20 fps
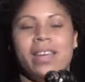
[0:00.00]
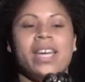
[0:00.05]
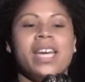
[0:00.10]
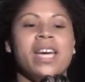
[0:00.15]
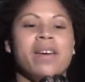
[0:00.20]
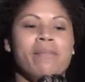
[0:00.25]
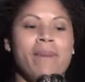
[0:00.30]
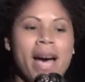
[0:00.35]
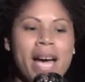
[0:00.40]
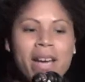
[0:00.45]

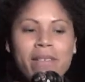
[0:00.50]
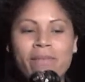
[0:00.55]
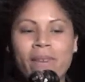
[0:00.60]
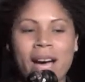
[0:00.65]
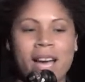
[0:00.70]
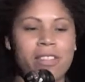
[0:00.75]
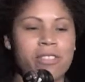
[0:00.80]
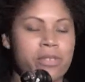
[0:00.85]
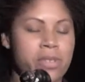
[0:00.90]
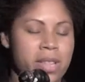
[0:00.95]
and my
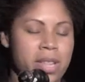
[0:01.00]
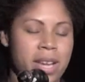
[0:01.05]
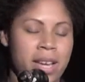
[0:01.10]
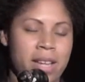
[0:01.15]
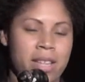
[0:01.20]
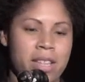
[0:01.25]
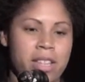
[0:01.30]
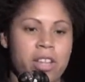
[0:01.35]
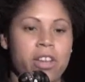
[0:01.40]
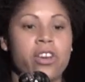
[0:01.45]
advisor
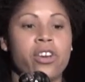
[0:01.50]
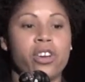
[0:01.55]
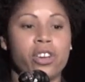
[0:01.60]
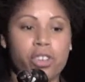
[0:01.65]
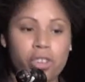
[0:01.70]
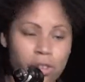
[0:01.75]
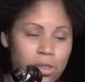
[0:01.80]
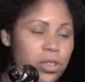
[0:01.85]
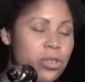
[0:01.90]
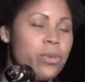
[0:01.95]
says,
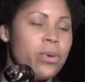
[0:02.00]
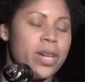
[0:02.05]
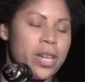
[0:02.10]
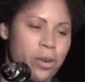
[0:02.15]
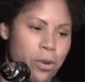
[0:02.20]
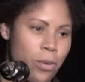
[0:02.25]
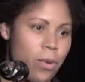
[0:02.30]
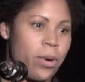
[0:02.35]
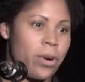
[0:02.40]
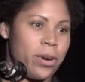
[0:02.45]
You're doing an
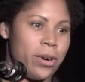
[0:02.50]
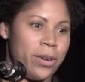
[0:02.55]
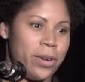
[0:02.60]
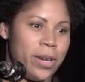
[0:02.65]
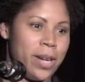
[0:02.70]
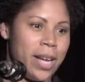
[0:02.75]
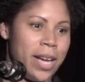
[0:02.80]
oral.